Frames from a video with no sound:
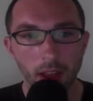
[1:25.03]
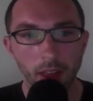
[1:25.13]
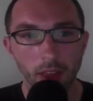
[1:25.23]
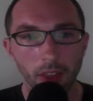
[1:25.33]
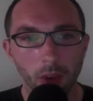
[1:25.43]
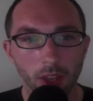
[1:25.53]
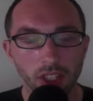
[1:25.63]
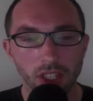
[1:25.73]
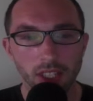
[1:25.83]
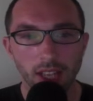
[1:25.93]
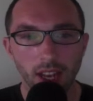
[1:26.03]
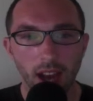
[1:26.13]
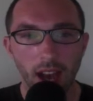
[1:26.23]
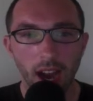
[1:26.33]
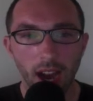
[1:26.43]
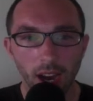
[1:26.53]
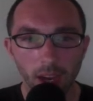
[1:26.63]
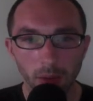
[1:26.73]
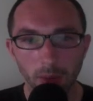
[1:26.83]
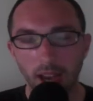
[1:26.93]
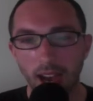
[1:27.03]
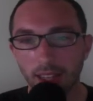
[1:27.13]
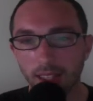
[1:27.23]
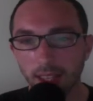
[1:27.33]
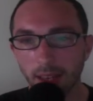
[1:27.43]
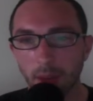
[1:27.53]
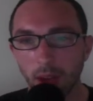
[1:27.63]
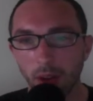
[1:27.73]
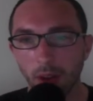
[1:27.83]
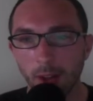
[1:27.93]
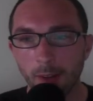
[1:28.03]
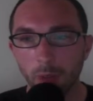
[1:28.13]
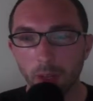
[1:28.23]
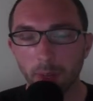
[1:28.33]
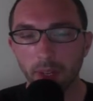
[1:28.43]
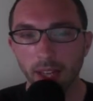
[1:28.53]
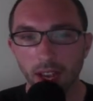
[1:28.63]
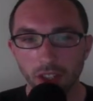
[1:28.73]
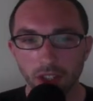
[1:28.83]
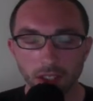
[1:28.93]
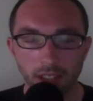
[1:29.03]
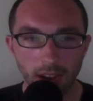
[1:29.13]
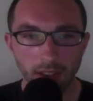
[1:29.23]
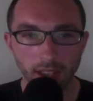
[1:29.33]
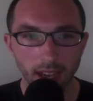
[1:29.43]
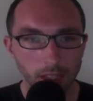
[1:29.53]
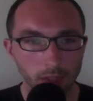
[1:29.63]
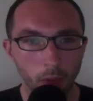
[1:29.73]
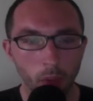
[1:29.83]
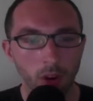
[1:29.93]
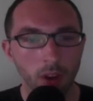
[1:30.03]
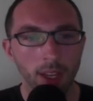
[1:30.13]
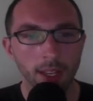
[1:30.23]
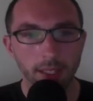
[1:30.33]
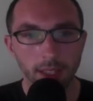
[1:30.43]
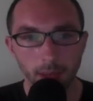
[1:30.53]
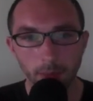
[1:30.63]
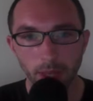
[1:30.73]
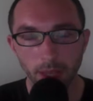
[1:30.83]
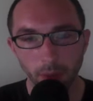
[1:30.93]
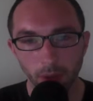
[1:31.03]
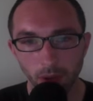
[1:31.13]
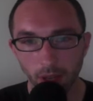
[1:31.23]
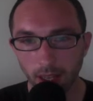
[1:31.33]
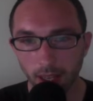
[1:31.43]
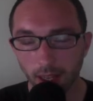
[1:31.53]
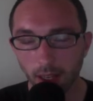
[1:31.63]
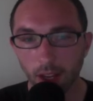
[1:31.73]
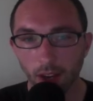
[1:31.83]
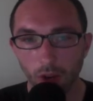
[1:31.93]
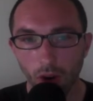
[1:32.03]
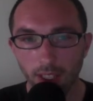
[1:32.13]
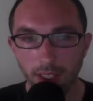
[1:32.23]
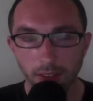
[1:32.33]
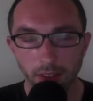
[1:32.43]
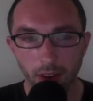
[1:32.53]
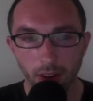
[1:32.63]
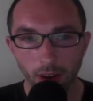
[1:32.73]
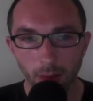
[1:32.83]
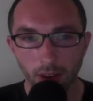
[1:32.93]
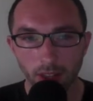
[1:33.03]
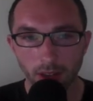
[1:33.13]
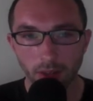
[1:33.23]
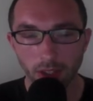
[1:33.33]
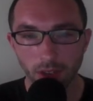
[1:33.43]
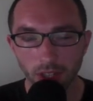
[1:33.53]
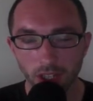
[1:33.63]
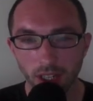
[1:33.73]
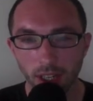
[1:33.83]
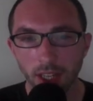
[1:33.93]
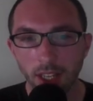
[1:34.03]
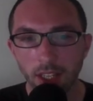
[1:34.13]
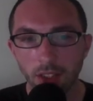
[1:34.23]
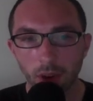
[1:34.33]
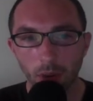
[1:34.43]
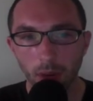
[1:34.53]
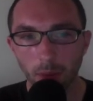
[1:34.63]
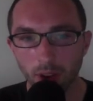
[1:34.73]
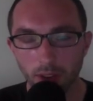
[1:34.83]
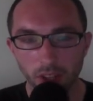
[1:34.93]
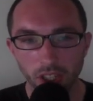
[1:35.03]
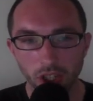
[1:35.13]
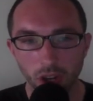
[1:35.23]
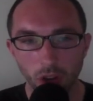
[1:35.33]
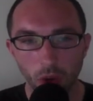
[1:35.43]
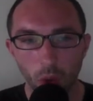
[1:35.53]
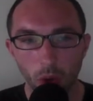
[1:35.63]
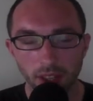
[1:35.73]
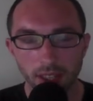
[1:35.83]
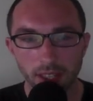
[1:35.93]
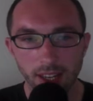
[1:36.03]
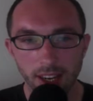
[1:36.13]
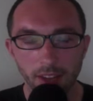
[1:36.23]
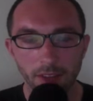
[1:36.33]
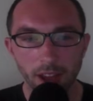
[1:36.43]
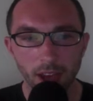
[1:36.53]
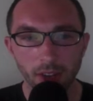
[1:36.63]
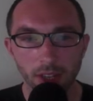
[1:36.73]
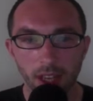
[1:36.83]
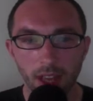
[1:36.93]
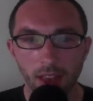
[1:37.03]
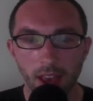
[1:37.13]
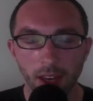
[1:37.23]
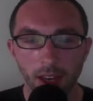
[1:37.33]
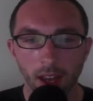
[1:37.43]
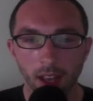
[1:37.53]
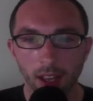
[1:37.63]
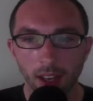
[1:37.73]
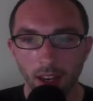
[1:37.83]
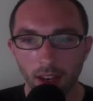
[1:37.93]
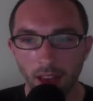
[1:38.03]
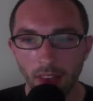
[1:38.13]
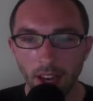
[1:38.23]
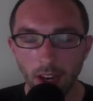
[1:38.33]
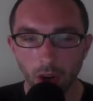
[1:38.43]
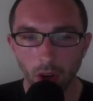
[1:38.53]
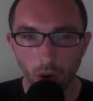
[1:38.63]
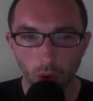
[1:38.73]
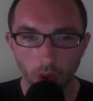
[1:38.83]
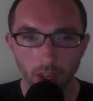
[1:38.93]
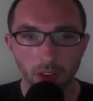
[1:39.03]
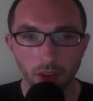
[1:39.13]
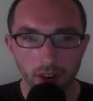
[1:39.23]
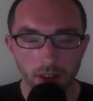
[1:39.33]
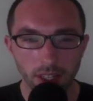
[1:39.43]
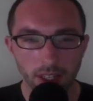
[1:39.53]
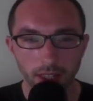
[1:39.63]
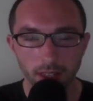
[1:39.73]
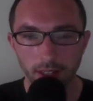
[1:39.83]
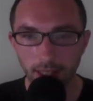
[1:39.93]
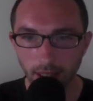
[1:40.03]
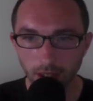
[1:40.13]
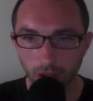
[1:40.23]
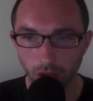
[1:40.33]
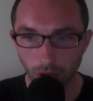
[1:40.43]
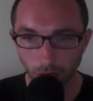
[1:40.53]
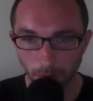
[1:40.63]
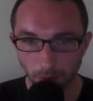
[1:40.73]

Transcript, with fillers: the questions that I would be asking about the potential downsides for some people in chronic severe carbohydrate restriction. So I want to briefly show you what the study found, and then uh, and then go in greater detail into